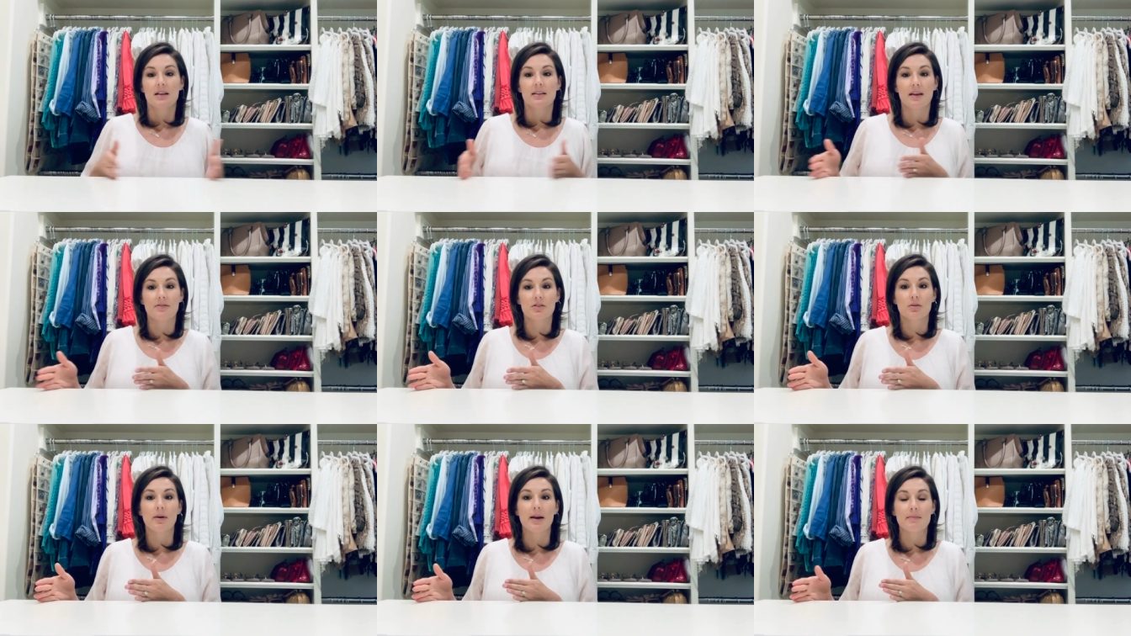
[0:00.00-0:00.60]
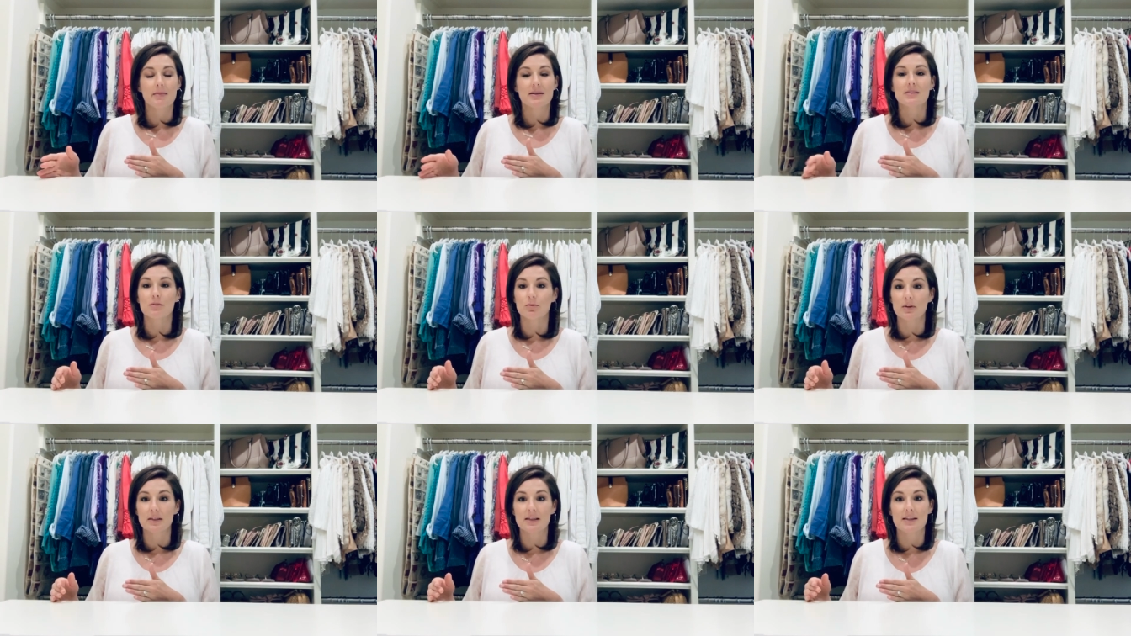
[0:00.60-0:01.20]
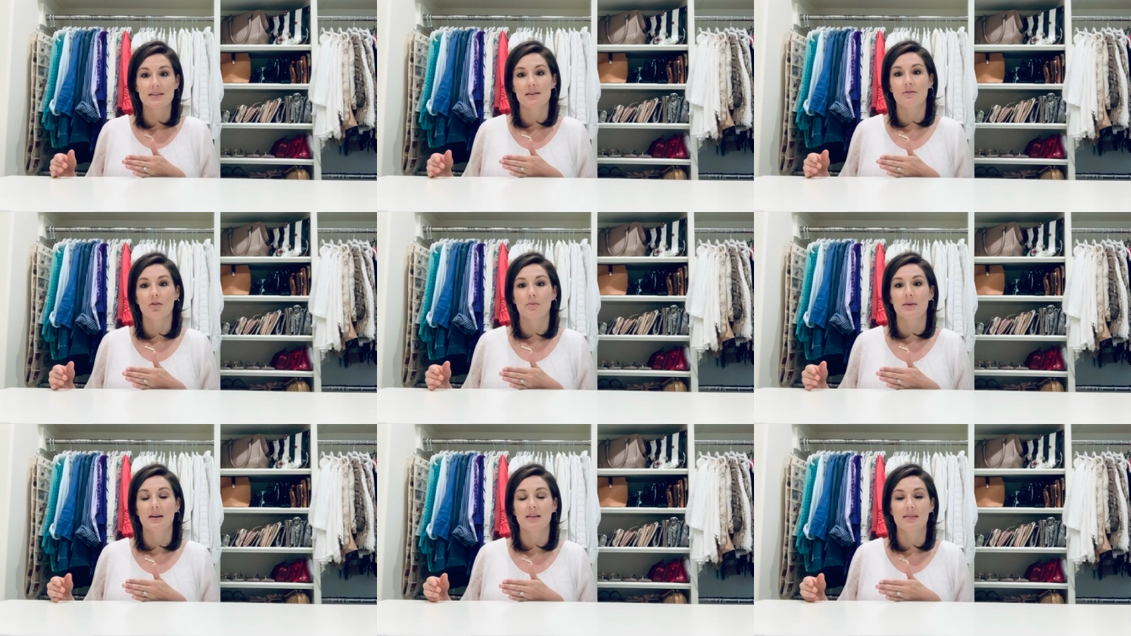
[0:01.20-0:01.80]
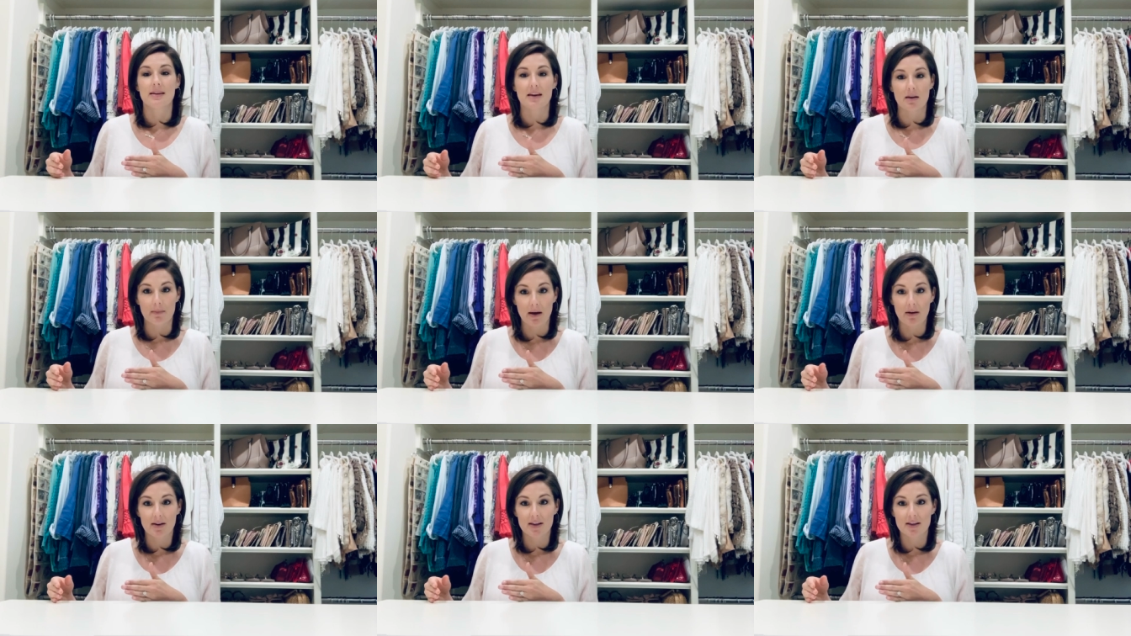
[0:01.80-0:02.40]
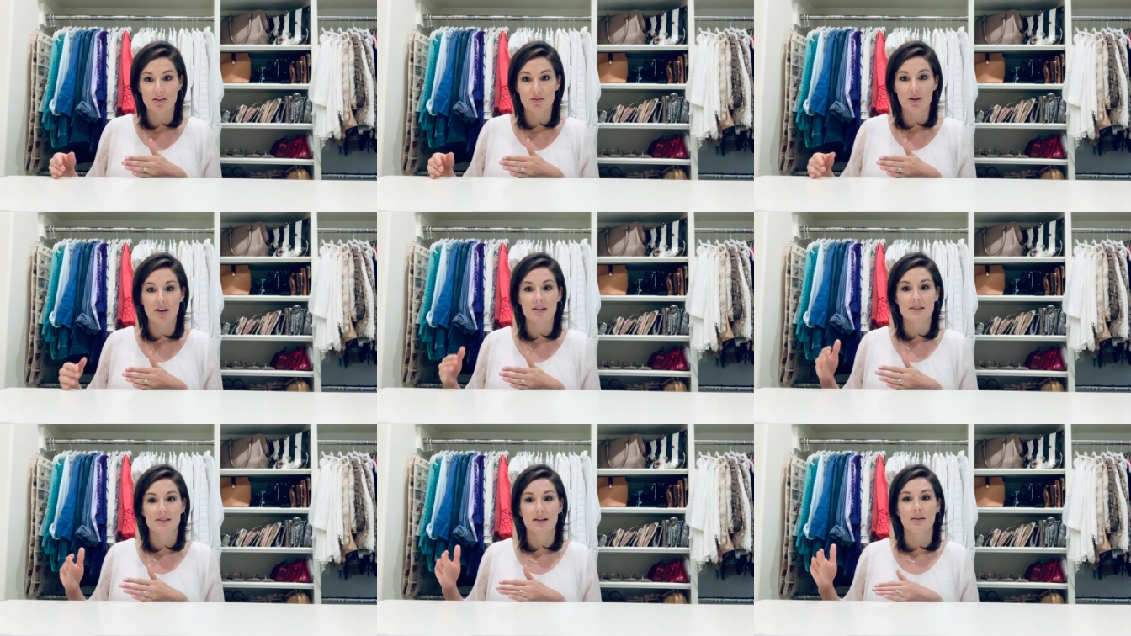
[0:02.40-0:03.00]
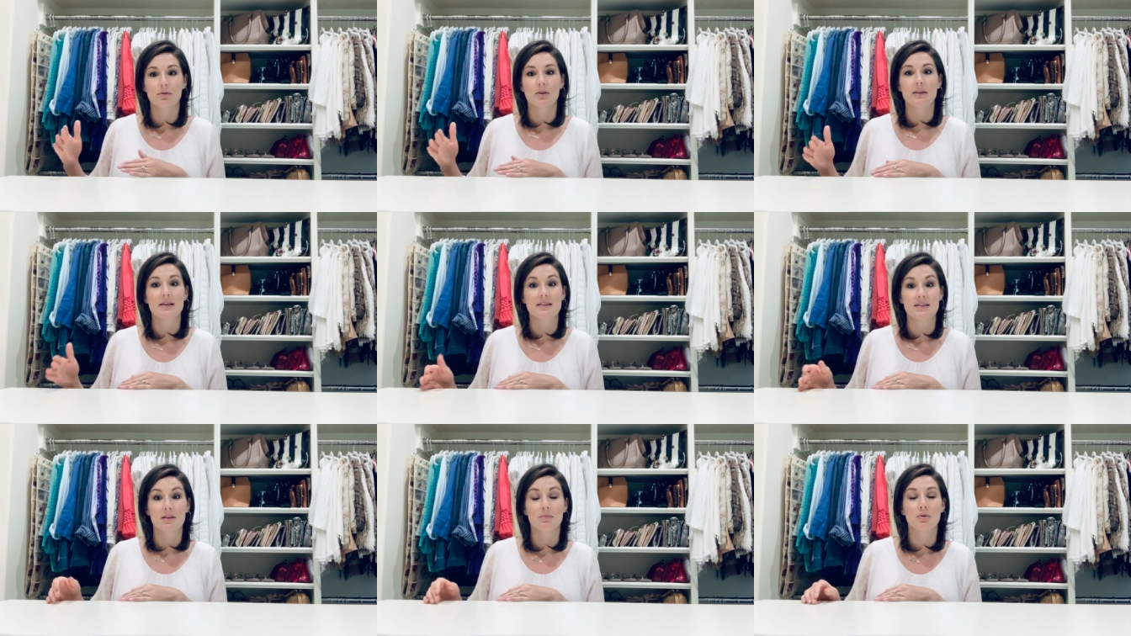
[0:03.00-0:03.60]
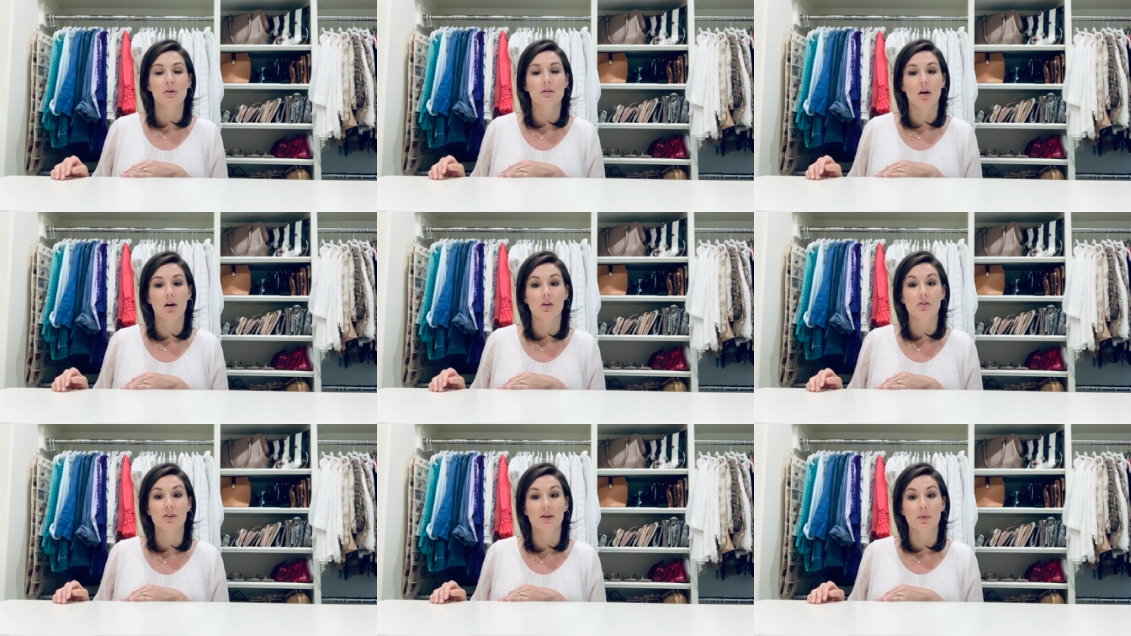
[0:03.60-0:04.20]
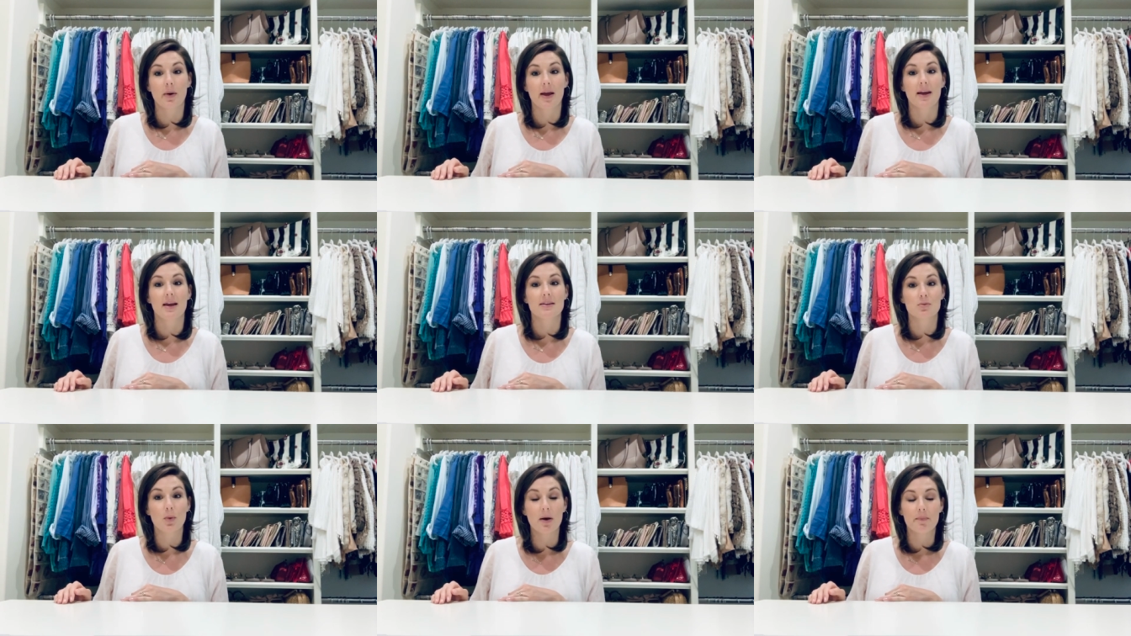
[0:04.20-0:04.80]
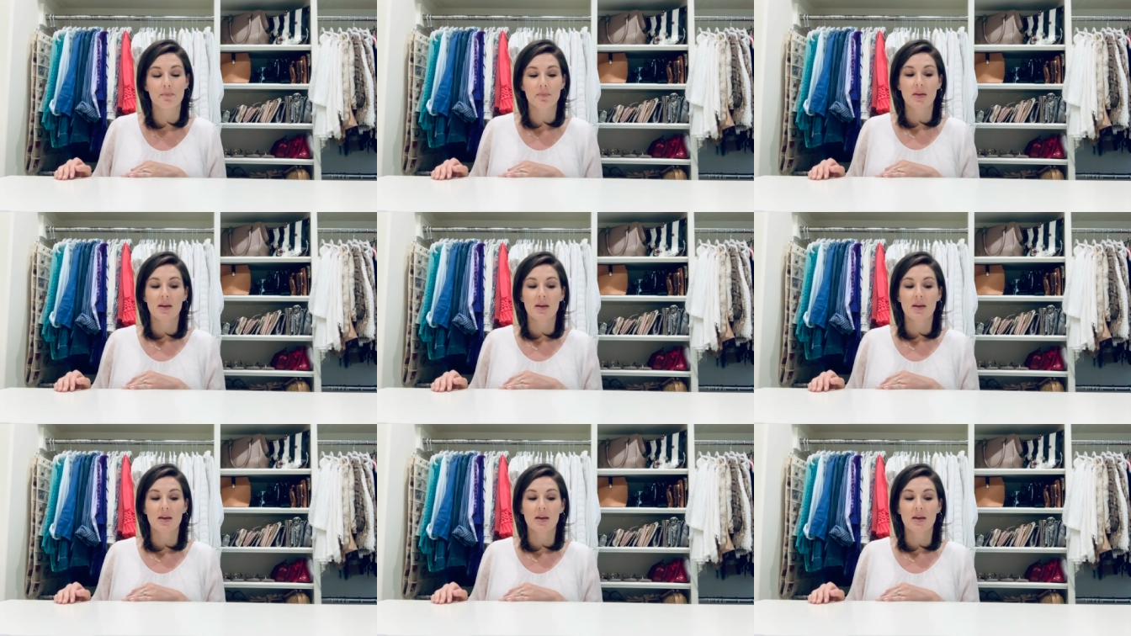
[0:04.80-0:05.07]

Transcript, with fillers: left to right makes it really easy for me to think about getting dressed and really easy to put laundry away as well.